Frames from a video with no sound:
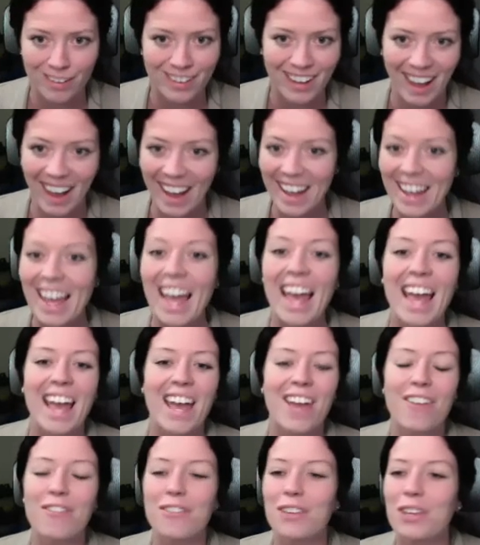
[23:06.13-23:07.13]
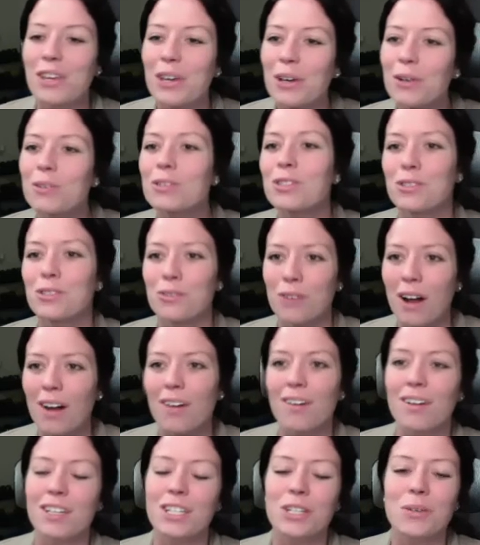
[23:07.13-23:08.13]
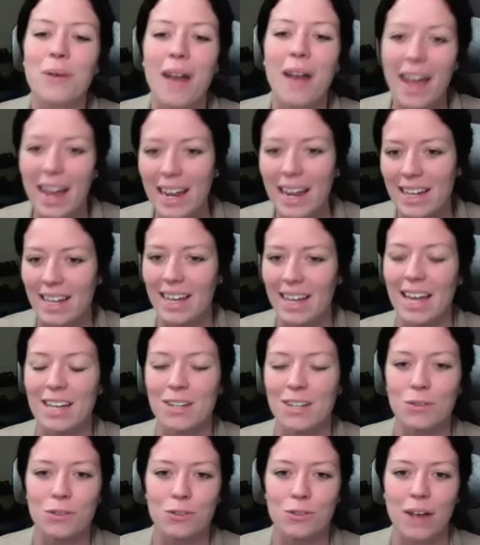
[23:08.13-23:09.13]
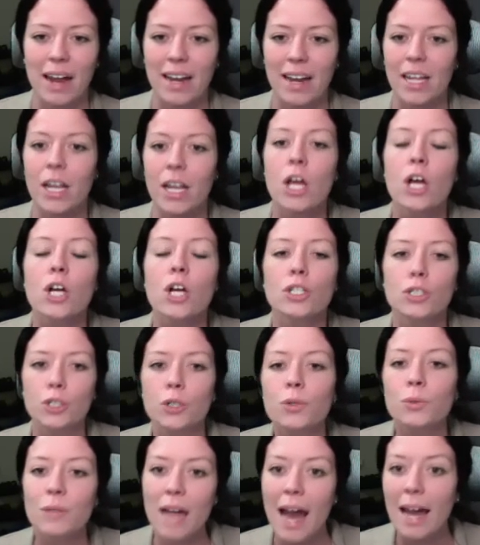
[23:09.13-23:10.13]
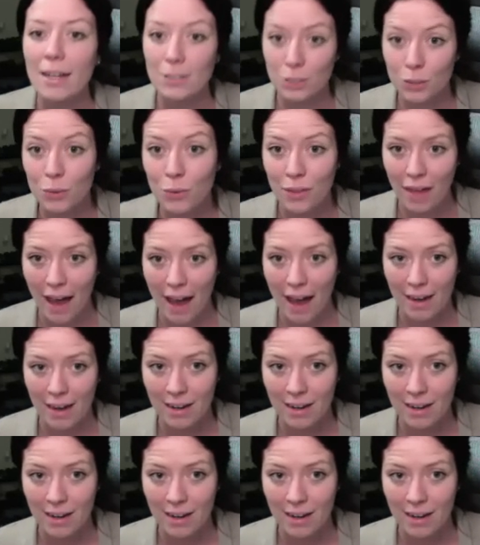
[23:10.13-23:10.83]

Okay? If you struggle and you hate it and you dread it, do not do that.